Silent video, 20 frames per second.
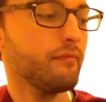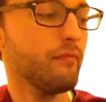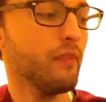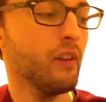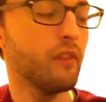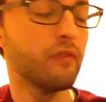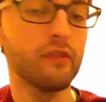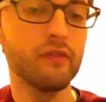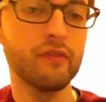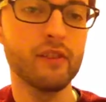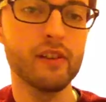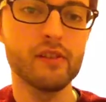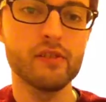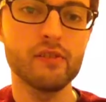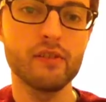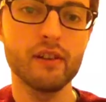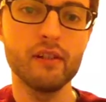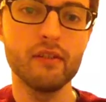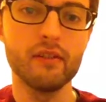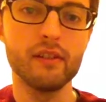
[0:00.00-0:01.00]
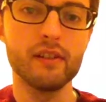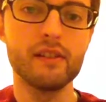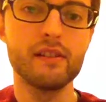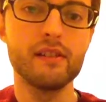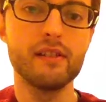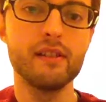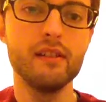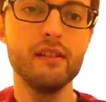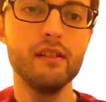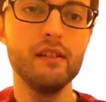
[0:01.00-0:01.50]
of the 5th string on a
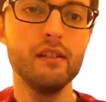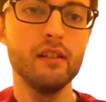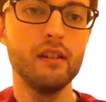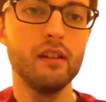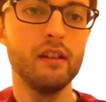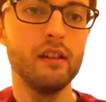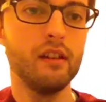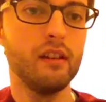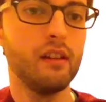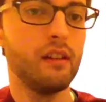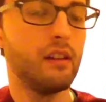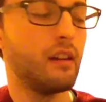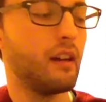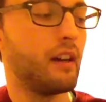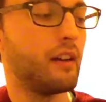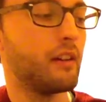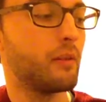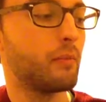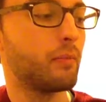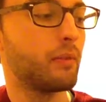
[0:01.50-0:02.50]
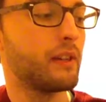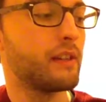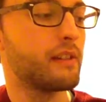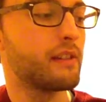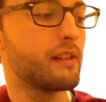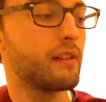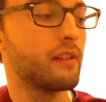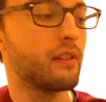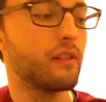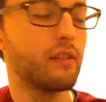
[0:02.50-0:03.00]
C, and you're
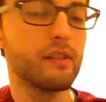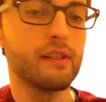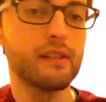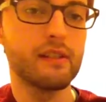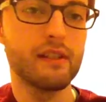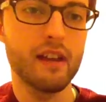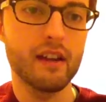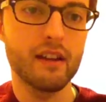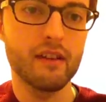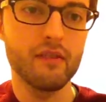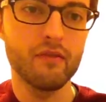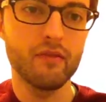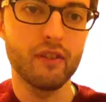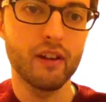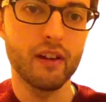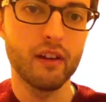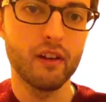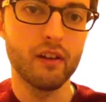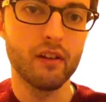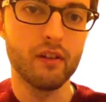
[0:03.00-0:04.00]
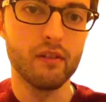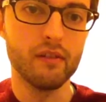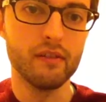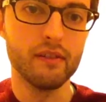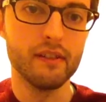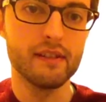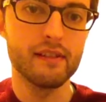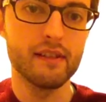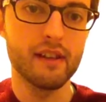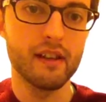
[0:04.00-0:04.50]
placing your second finger on
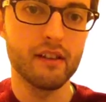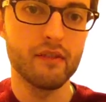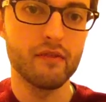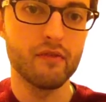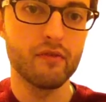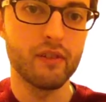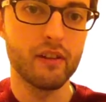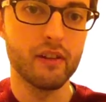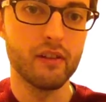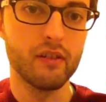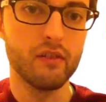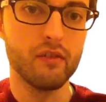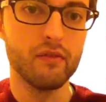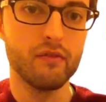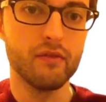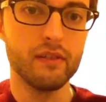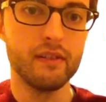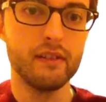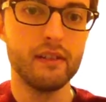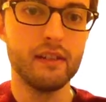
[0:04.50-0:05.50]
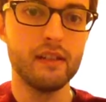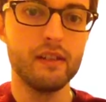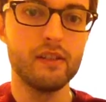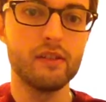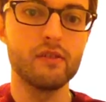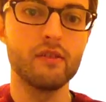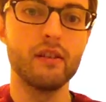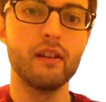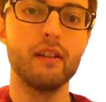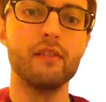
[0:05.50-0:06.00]
the 2nd fret of the D
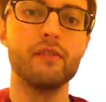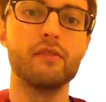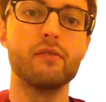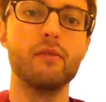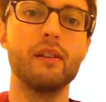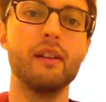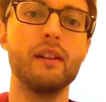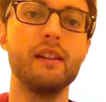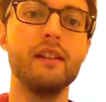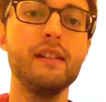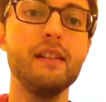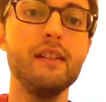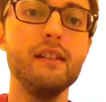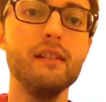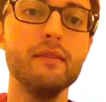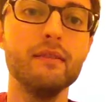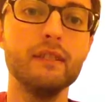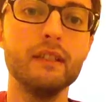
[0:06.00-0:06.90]
string, so on an E.